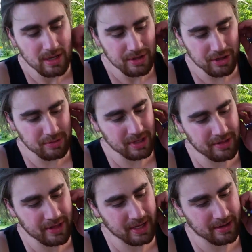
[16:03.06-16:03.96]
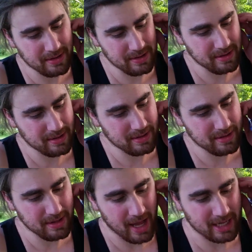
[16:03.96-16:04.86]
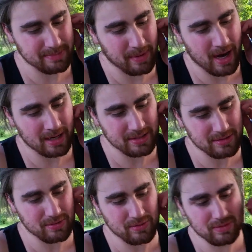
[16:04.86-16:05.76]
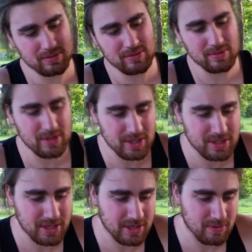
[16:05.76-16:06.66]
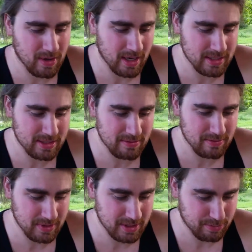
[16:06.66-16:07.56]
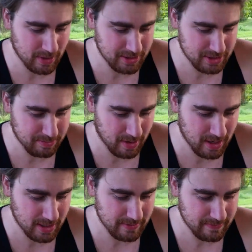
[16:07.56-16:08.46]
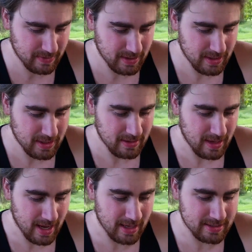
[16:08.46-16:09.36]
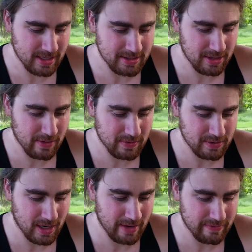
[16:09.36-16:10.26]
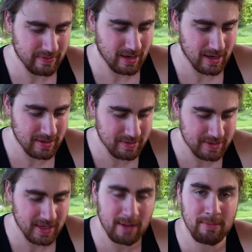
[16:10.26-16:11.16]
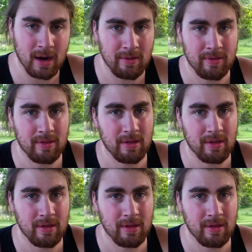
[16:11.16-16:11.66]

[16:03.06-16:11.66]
really think Xbox is going to want to release Project Spark and Sunset Overdrive in the same month?